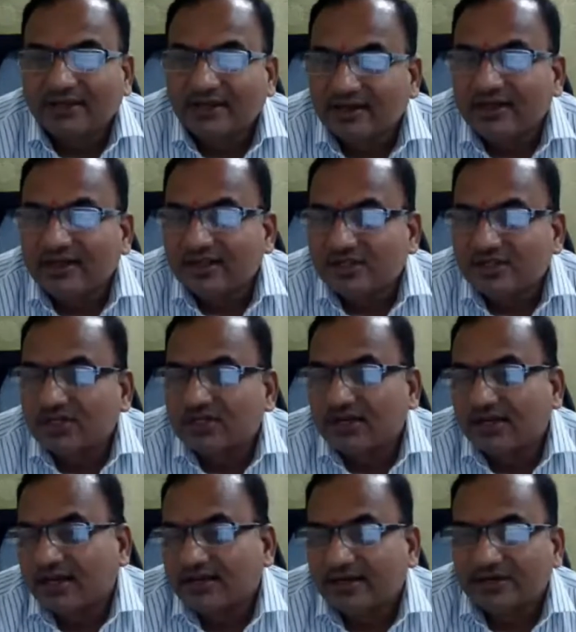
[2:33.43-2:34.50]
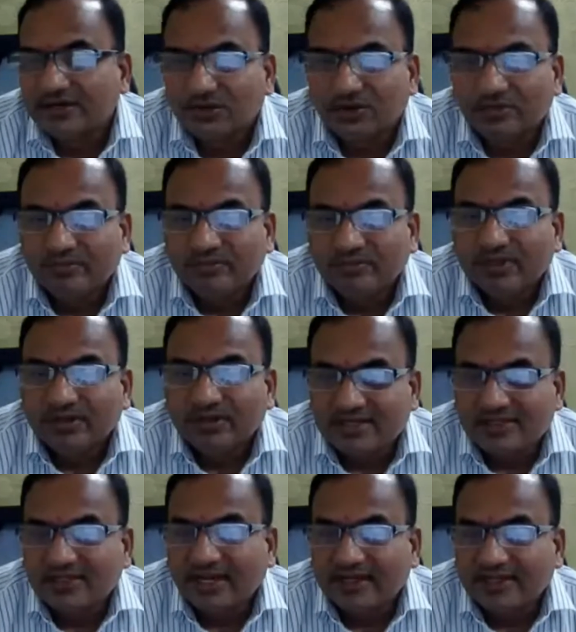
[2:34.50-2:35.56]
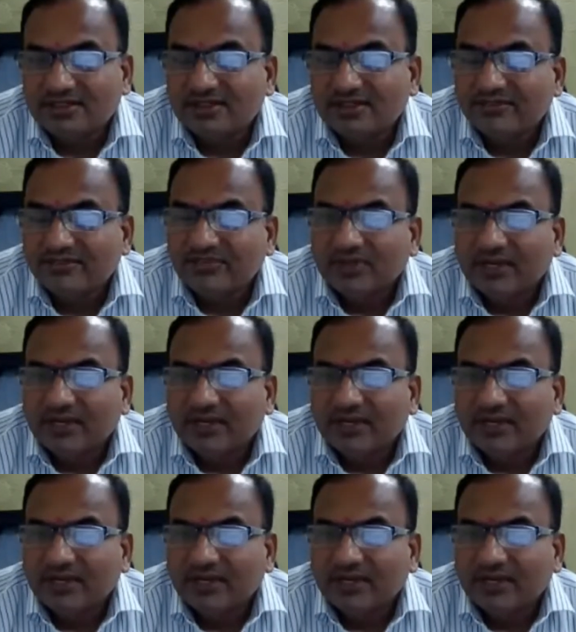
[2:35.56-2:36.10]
litigation relating to designs